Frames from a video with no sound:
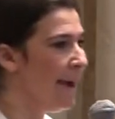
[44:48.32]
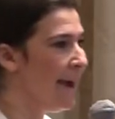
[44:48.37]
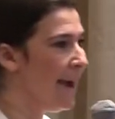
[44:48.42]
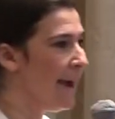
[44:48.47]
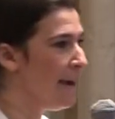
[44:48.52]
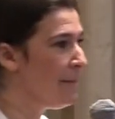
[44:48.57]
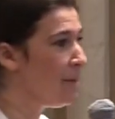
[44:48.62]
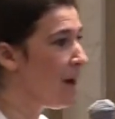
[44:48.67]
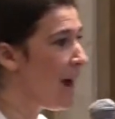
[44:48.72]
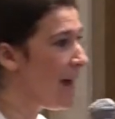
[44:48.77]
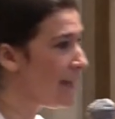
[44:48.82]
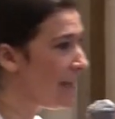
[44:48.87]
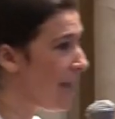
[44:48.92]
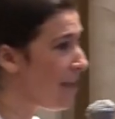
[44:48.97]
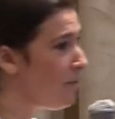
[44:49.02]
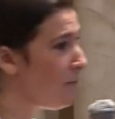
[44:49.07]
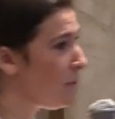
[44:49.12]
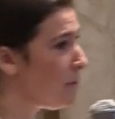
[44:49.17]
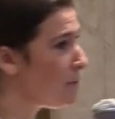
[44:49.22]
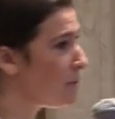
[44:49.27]
Um,
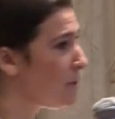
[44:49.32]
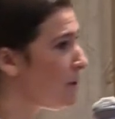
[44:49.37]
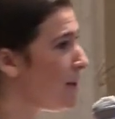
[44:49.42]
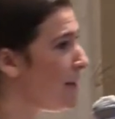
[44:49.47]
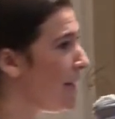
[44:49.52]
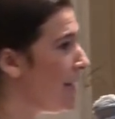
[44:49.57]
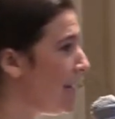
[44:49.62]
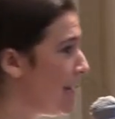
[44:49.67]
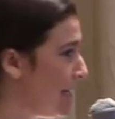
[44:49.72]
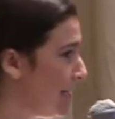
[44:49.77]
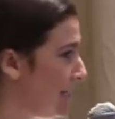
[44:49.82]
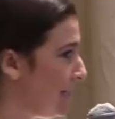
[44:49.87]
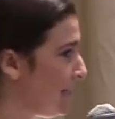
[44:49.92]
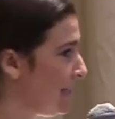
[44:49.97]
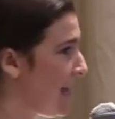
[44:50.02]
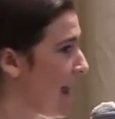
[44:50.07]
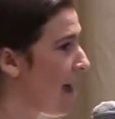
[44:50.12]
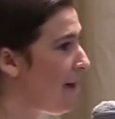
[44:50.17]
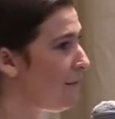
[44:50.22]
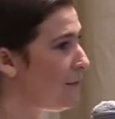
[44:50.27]
again, those are
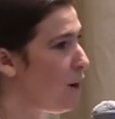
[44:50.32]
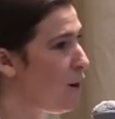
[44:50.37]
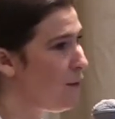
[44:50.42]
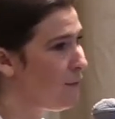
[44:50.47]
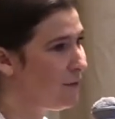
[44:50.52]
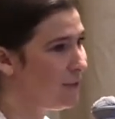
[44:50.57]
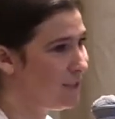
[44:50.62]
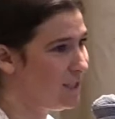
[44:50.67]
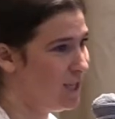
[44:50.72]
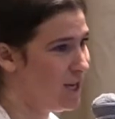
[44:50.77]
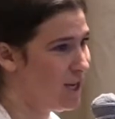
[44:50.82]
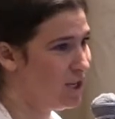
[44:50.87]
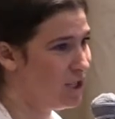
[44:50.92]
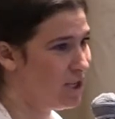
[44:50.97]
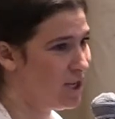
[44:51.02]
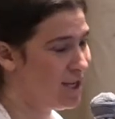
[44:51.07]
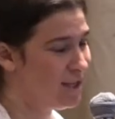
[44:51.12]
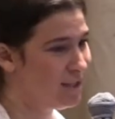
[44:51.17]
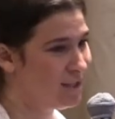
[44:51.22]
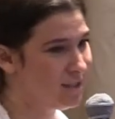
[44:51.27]
ins to have
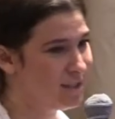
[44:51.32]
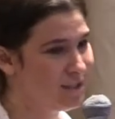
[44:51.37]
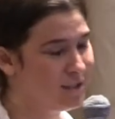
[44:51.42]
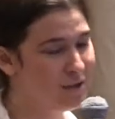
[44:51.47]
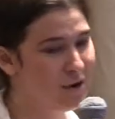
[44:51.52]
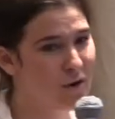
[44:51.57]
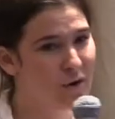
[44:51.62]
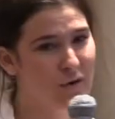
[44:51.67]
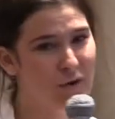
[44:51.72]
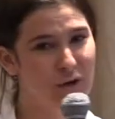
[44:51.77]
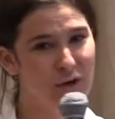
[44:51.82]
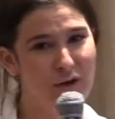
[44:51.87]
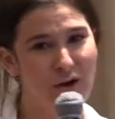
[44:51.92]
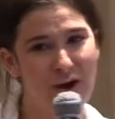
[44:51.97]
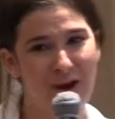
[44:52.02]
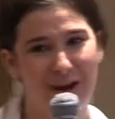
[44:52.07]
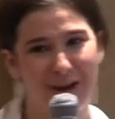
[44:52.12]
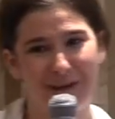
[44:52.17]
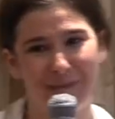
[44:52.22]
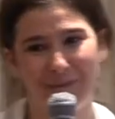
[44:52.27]
conversations. So you're
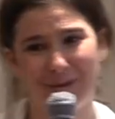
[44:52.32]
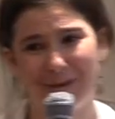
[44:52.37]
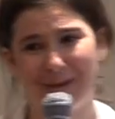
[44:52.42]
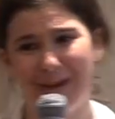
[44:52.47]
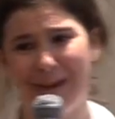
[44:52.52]
not going to be